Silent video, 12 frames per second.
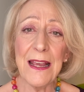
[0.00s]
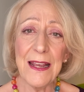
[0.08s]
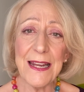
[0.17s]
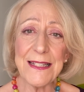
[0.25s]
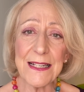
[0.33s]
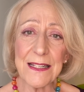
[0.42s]

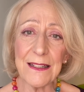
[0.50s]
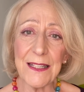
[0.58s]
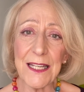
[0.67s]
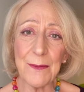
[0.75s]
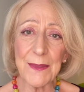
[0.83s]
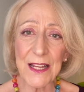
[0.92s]
It doesn't
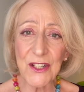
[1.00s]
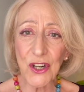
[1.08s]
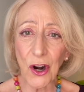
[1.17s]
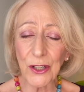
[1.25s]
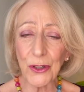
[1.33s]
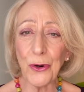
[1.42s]
keep that
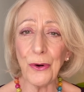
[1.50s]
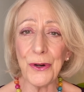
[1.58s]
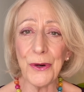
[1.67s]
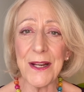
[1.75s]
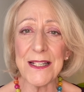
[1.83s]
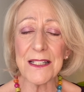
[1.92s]
dark
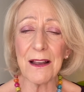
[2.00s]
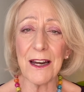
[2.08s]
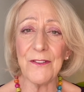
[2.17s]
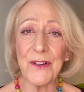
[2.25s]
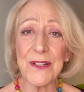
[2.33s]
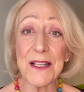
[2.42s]
corner inside
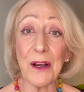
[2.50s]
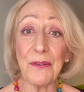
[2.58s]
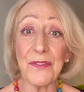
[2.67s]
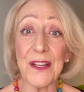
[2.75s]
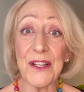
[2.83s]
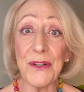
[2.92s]
of yourself that,